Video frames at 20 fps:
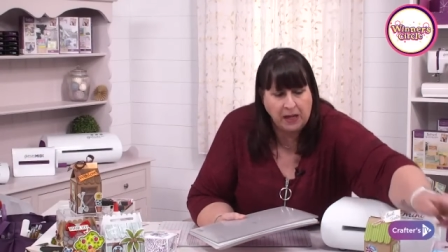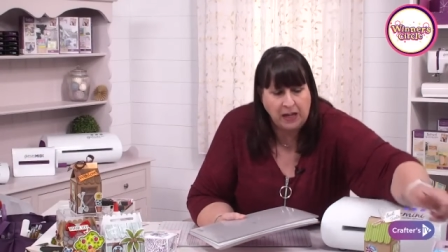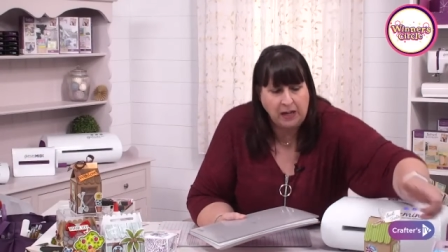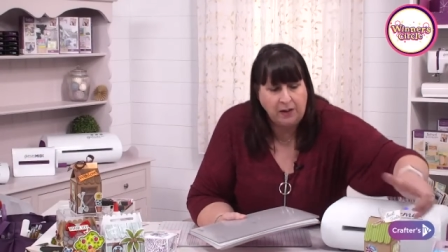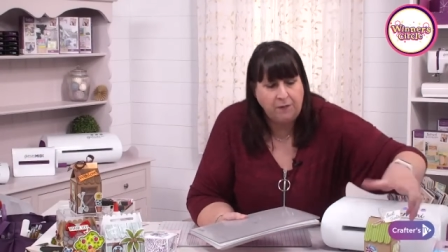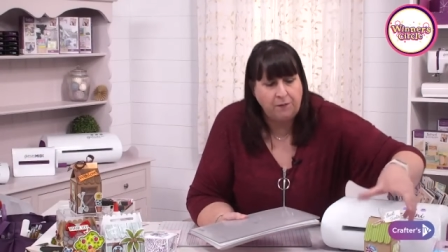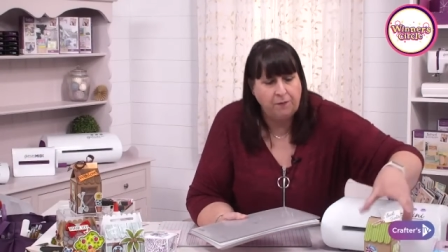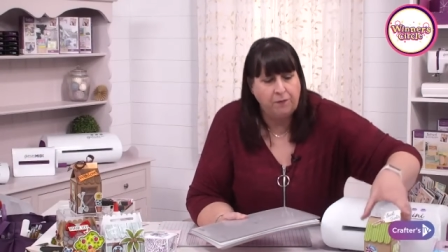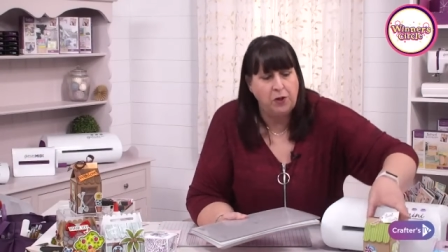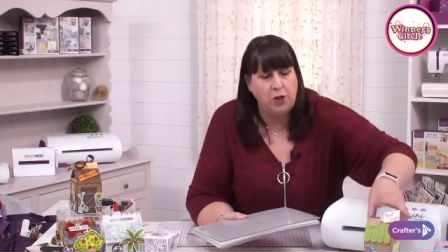
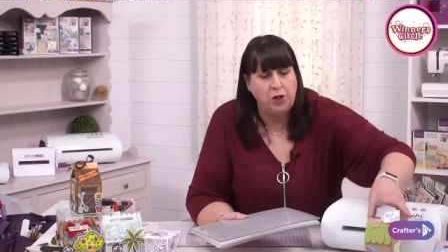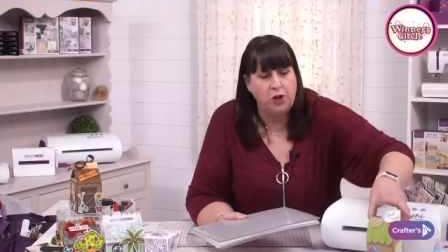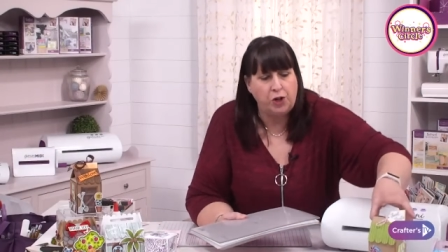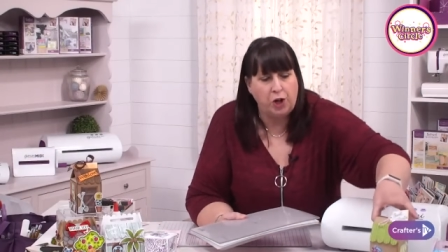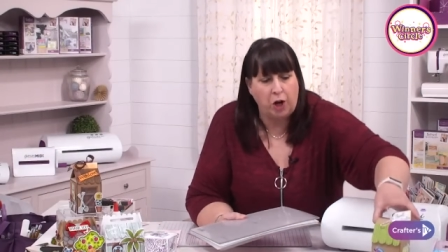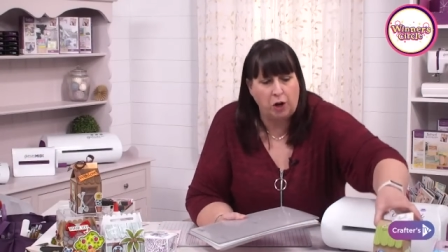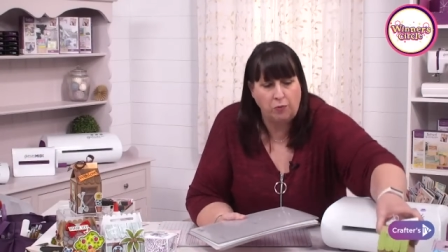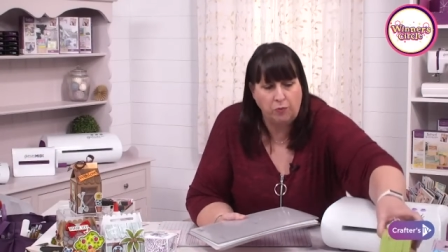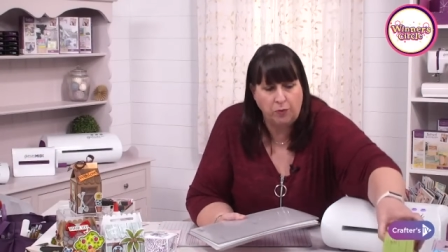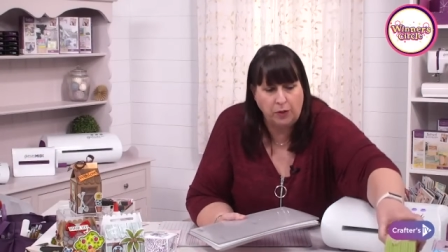if you
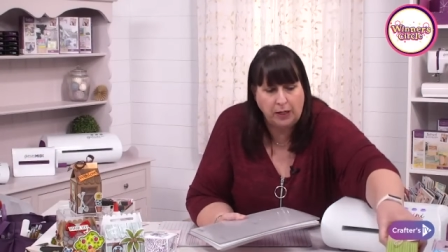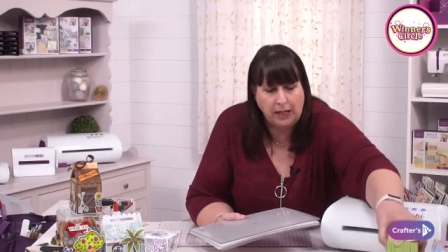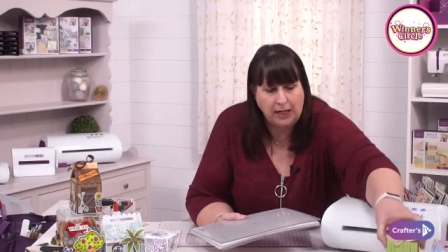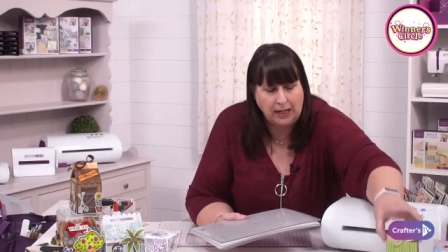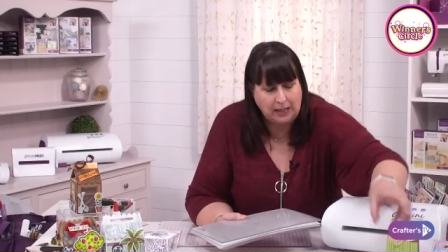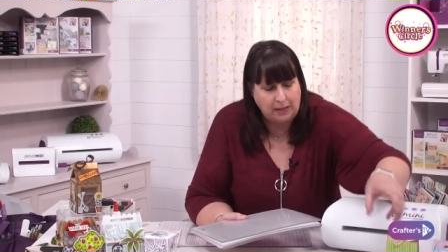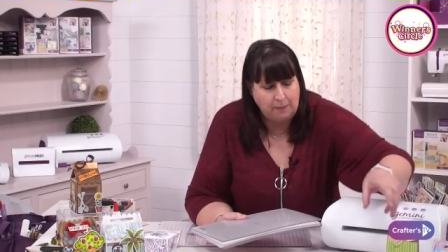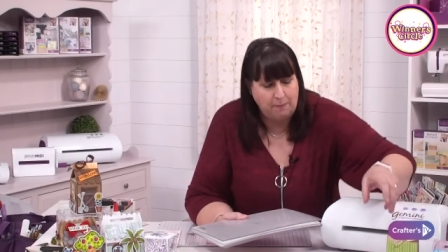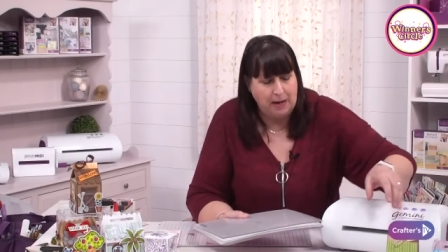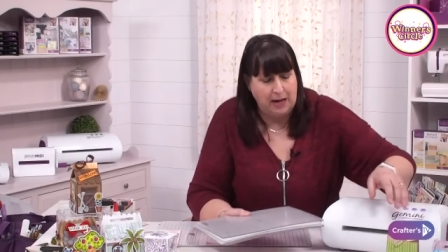don't
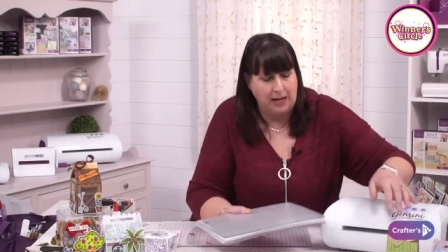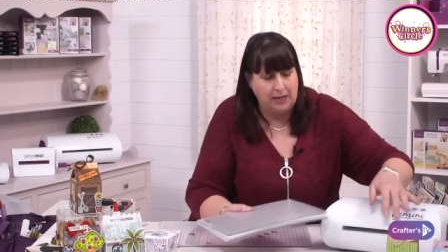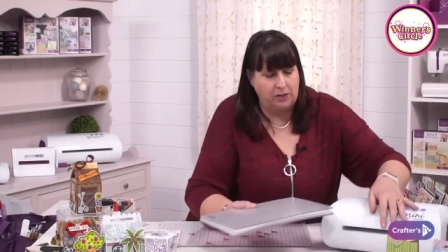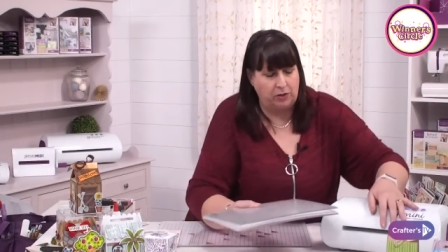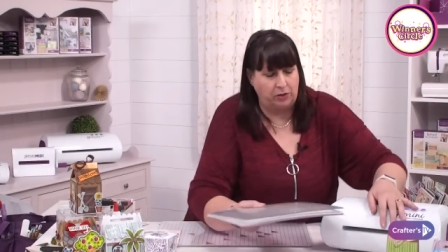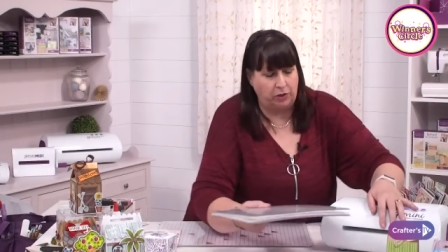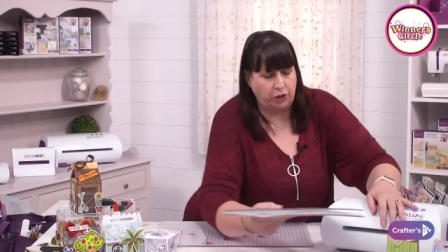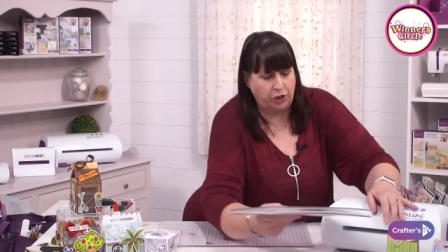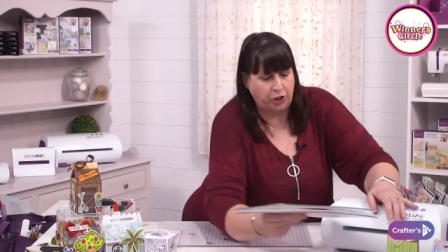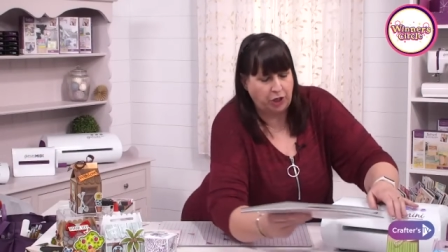need the
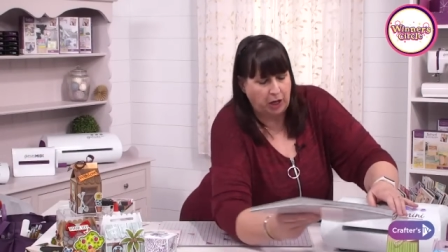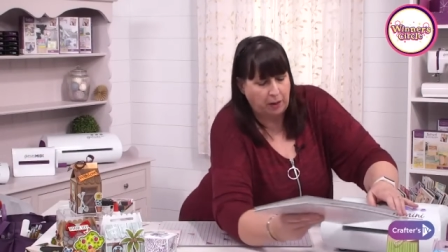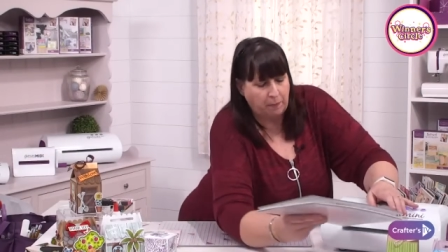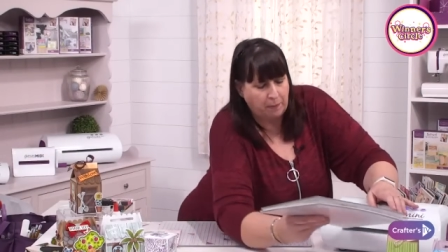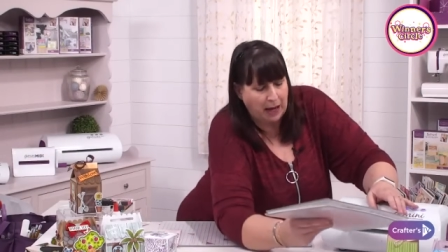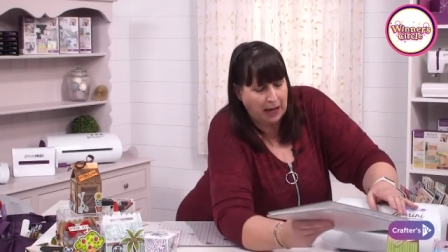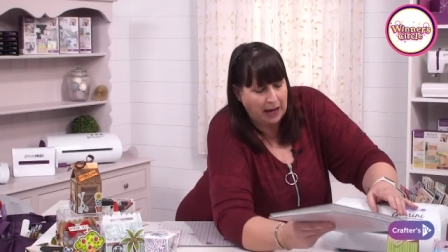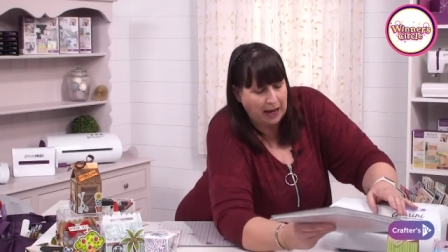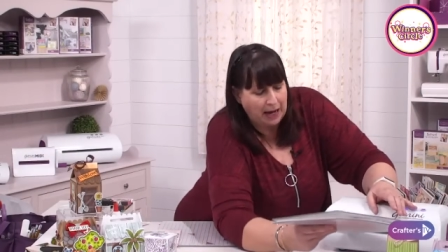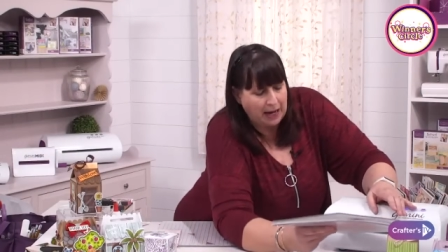metal
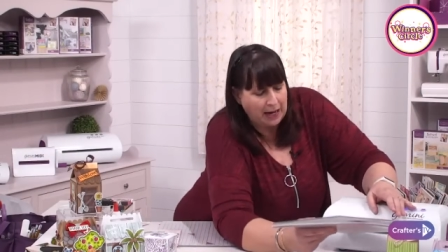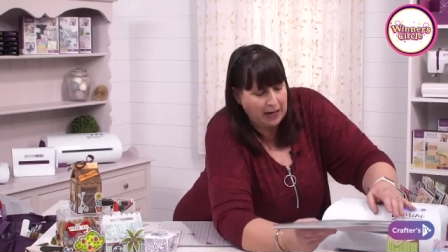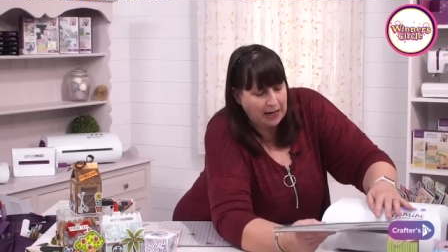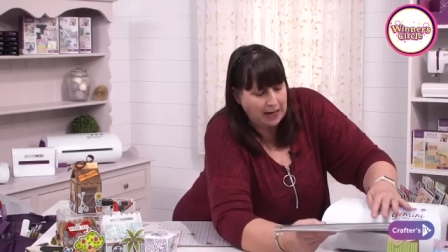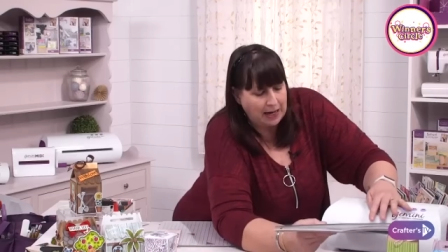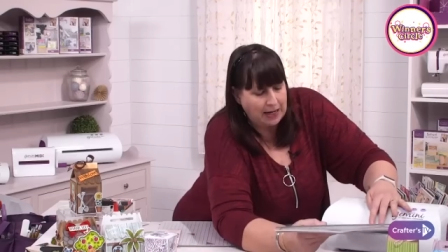shim, A,